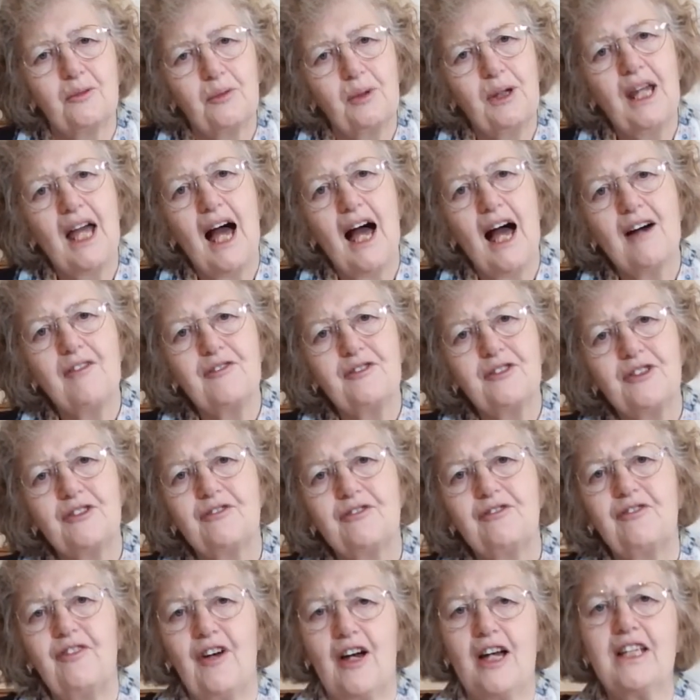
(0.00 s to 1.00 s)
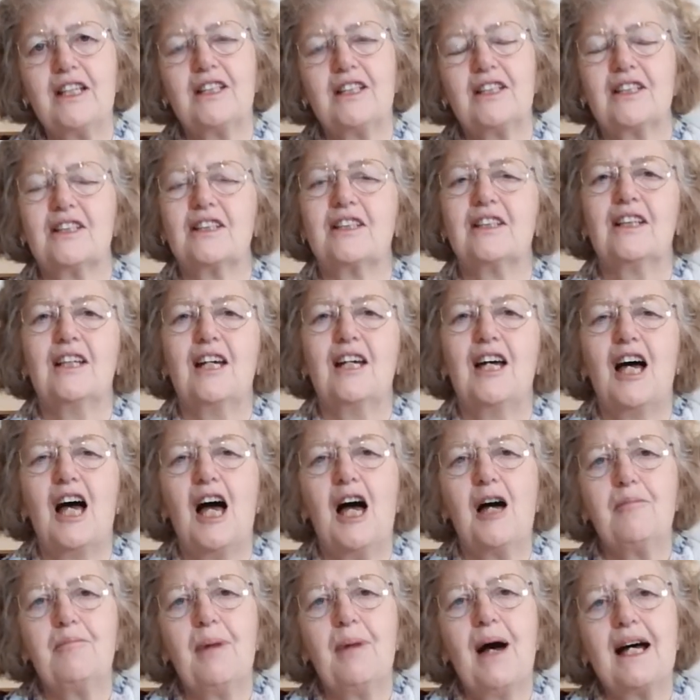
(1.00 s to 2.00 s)
we have to fight
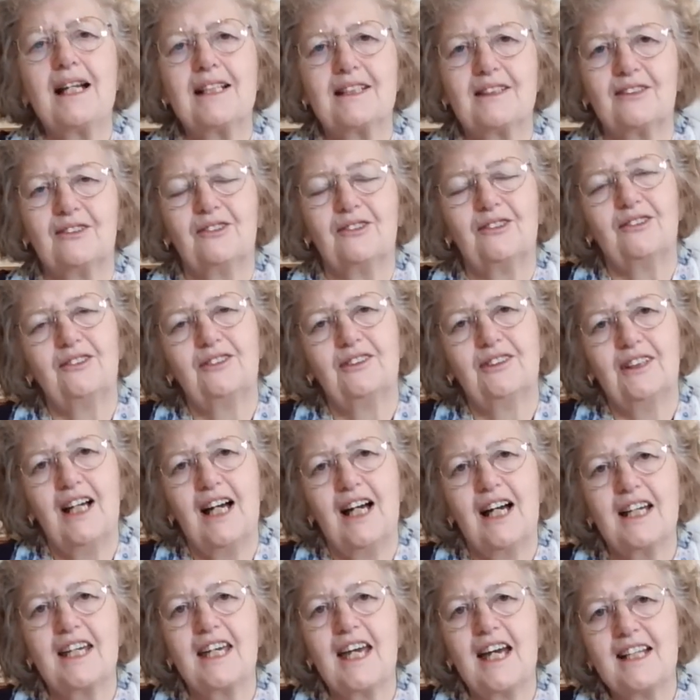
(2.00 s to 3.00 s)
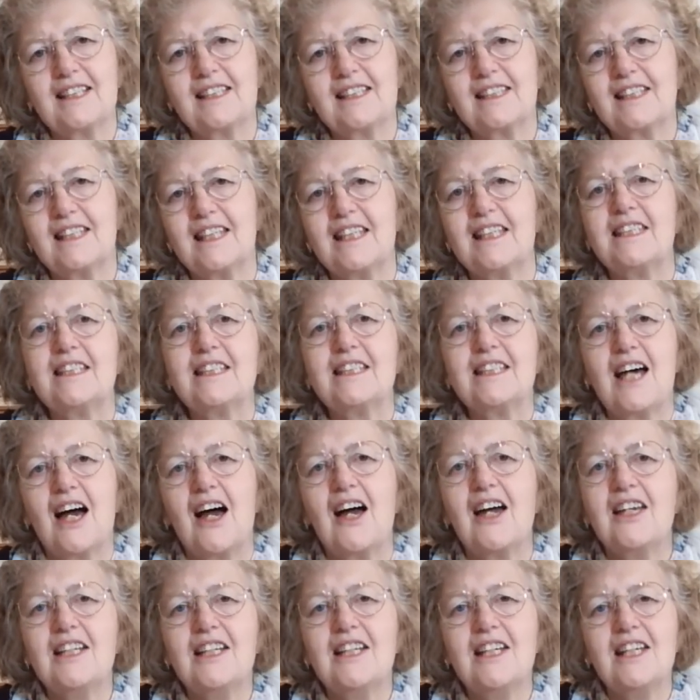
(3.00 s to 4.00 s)
a battle against this
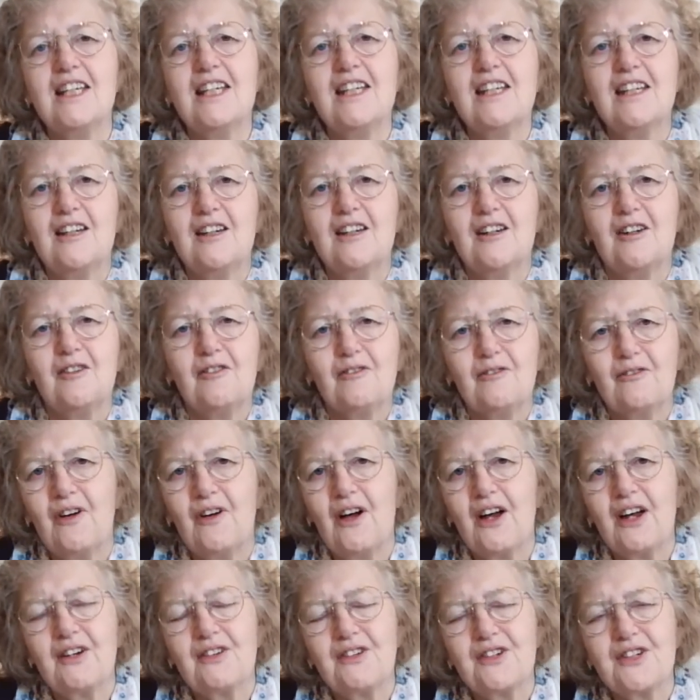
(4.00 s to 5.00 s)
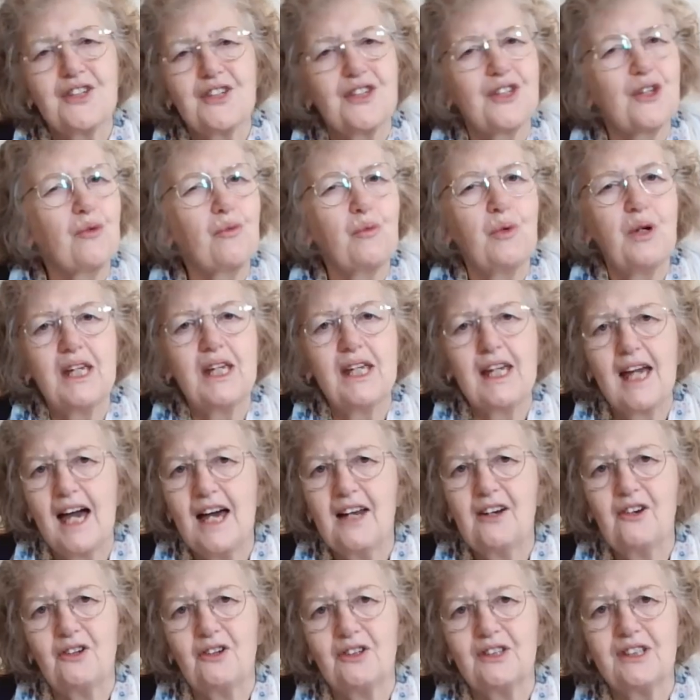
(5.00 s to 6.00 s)
tiny virus that we
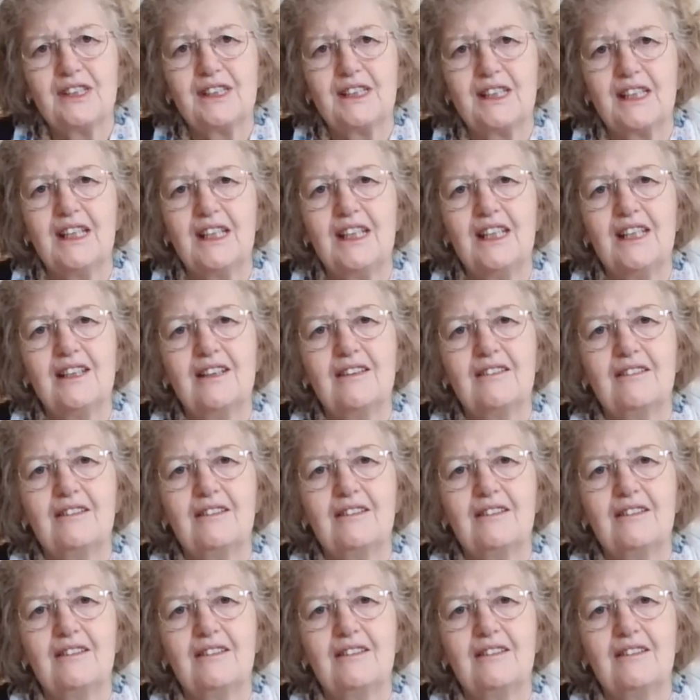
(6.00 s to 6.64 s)
cannot see.